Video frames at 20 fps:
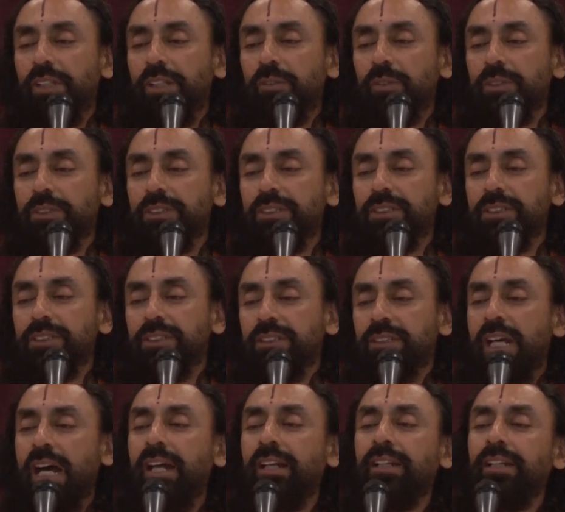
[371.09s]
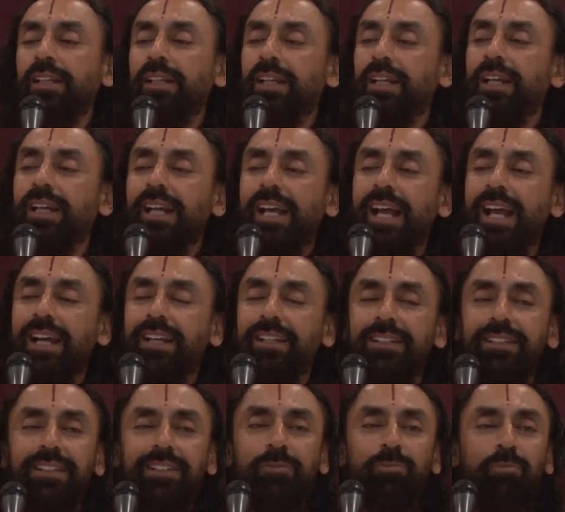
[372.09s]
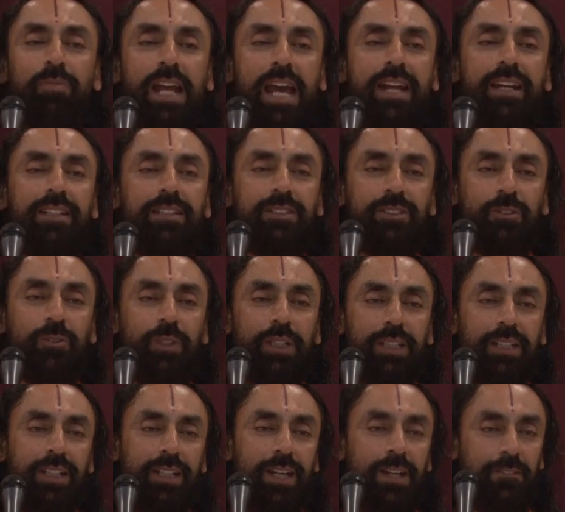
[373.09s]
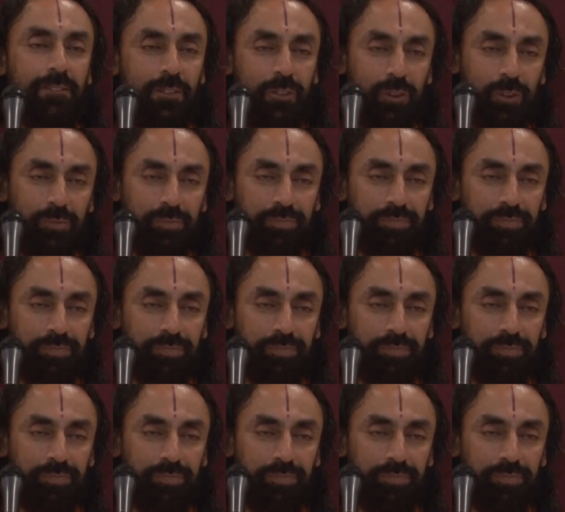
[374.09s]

There was the sun and planets going around.